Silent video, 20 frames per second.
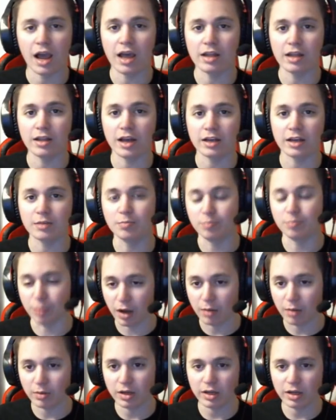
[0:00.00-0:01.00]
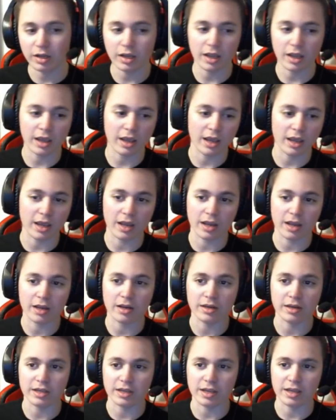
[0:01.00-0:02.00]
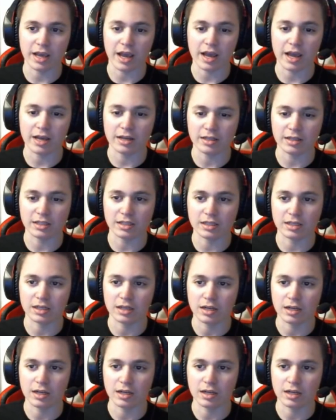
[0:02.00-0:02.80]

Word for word: unlocked Bubba and he has